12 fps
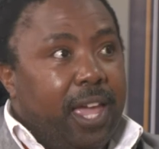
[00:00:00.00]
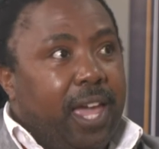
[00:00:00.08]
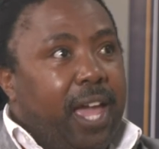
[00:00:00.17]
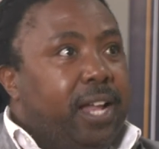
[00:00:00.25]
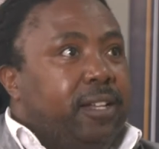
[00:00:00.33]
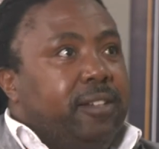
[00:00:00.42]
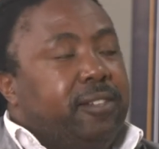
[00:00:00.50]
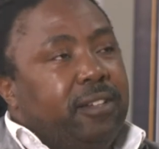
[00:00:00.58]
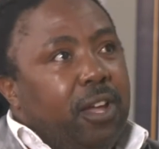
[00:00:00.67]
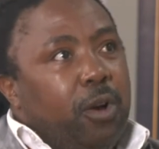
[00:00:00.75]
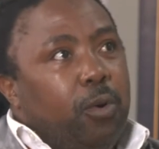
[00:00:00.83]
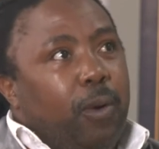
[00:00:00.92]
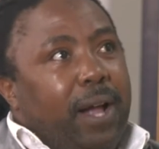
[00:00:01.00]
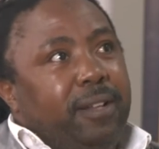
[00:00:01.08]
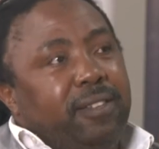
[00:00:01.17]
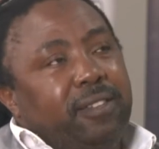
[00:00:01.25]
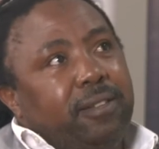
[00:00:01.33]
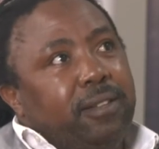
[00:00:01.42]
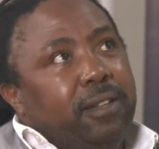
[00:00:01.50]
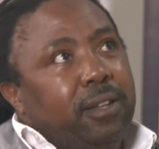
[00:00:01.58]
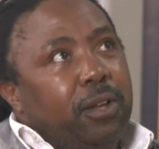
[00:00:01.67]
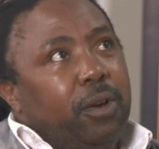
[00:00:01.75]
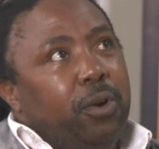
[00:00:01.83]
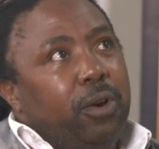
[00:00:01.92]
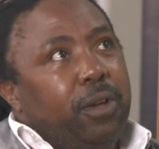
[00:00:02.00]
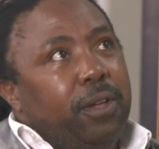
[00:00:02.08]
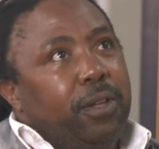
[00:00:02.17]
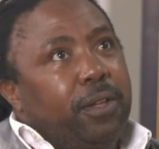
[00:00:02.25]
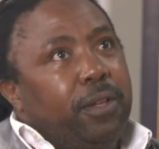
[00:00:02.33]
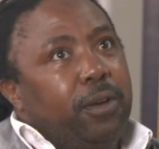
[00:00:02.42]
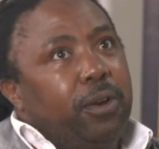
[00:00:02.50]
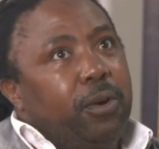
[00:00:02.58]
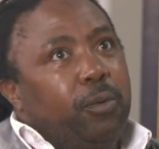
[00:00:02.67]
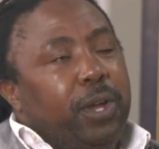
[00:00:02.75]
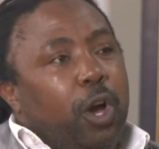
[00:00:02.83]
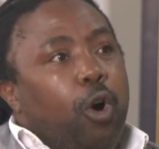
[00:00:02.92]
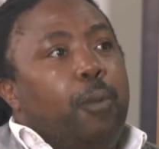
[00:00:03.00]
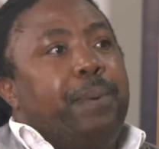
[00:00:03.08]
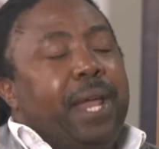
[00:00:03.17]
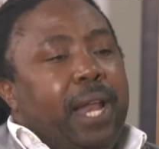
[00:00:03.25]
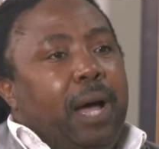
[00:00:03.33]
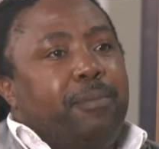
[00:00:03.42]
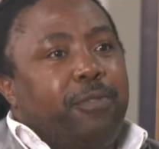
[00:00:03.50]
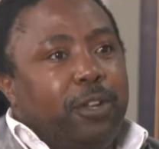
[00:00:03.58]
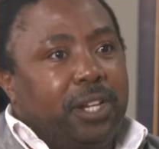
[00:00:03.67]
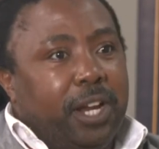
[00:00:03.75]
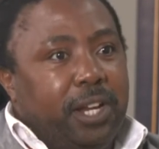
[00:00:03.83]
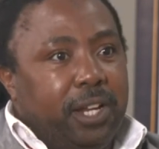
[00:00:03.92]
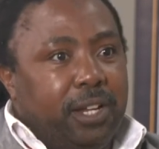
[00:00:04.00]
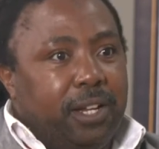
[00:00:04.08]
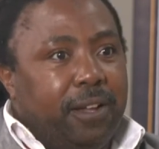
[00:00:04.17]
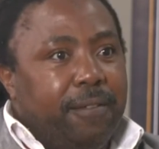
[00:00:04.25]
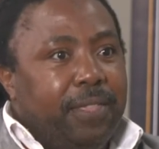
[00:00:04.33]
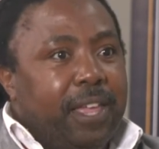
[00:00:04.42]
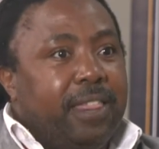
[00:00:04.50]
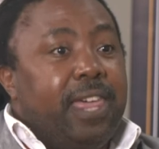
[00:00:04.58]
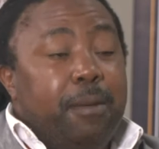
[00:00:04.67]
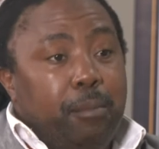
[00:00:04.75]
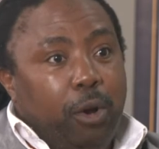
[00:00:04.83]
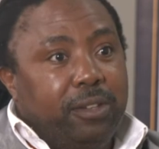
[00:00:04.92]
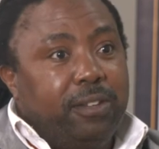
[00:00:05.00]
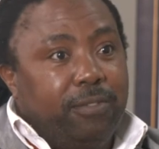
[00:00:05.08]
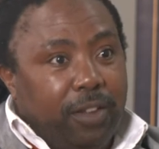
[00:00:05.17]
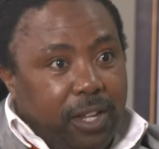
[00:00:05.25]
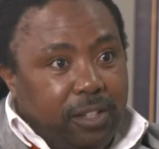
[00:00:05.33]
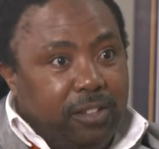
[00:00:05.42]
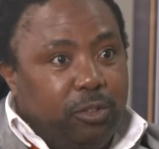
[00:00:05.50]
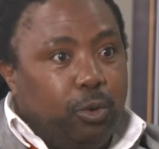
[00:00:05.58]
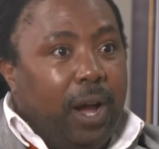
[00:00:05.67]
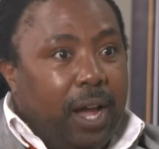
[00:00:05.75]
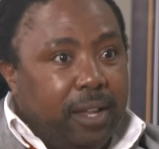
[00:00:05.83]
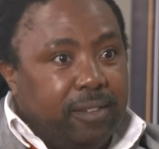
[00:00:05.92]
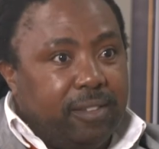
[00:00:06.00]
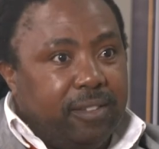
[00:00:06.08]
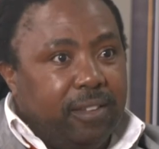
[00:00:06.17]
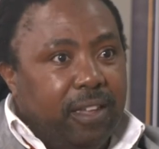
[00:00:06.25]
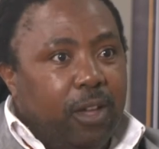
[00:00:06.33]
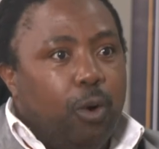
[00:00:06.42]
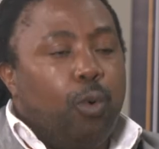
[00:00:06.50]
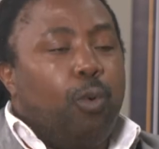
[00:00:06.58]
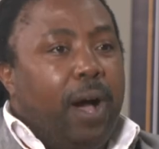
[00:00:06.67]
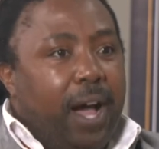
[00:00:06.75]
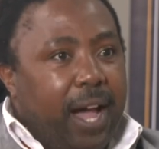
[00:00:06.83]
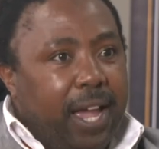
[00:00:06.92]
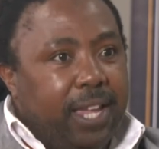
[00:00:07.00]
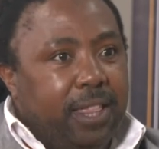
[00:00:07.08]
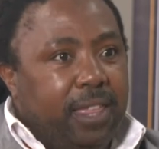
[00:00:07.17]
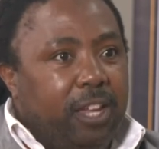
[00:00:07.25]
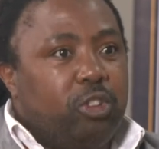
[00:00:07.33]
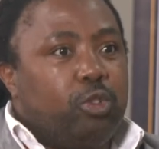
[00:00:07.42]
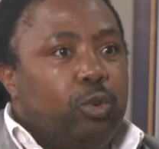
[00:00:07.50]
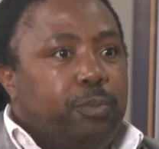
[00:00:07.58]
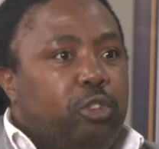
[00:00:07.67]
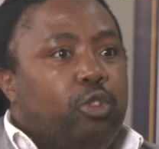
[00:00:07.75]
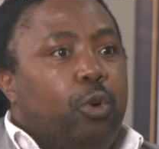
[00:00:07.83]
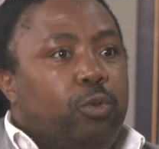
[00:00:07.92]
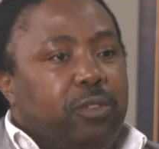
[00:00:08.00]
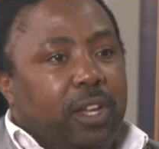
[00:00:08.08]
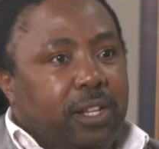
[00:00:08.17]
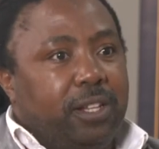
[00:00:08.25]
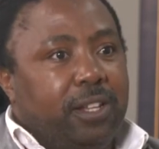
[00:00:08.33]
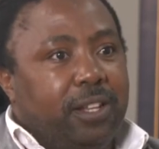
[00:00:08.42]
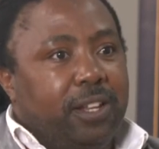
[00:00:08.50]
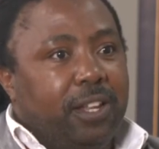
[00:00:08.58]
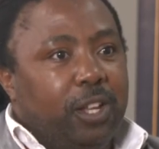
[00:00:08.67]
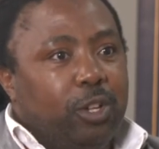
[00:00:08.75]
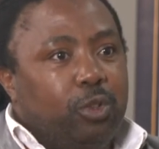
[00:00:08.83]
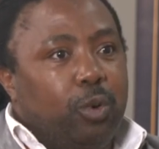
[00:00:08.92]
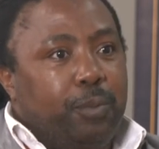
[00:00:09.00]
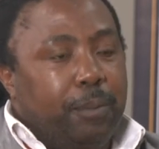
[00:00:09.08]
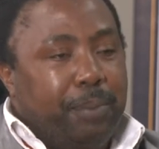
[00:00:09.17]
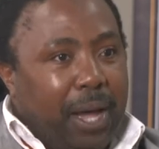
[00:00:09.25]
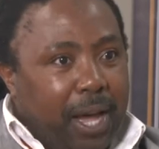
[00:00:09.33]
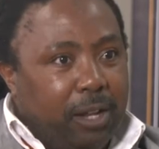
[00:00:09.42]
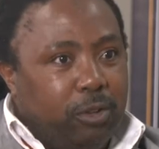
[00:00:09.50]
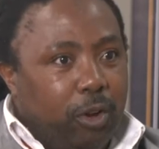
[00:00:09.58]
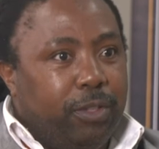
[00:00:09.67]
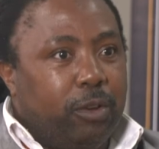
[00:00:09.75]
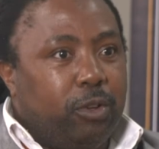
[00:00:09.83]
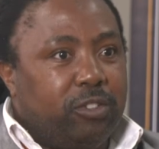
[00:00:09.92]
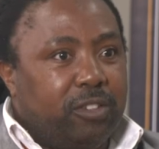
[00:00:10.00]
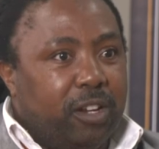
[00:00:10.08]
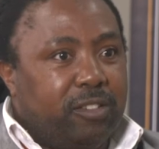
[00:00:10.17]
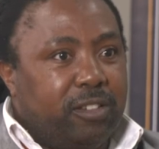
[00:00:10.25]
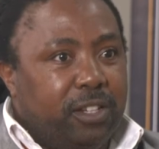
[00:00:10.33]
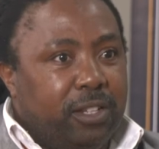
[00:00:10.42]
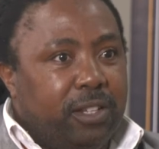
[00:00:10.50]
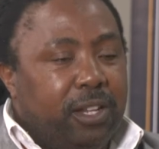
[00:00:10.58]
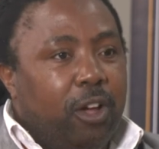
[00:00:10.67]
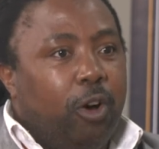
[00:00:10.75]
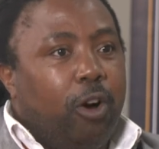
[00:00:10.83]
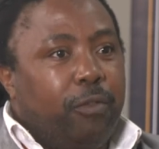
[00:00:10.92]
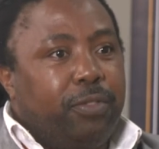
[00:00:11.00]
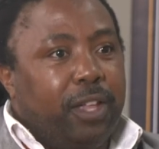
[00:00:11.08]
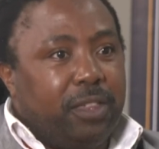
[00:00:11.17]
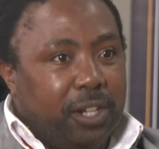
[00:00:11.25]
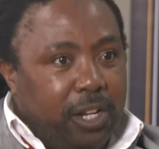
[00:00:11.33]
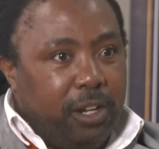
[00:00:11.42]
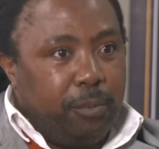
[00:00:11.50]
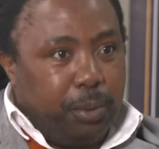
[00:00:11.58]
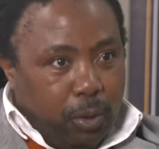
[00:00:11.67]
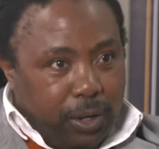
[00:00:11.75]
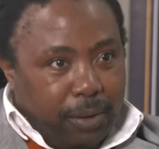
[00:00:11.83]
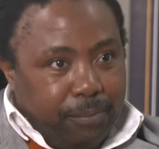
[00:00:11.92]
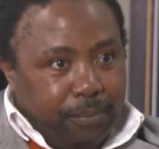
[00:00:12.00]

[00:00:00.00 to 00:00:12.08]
And once we open up for training, they motivate to us why they should be chosen to be part of the construction of the training program.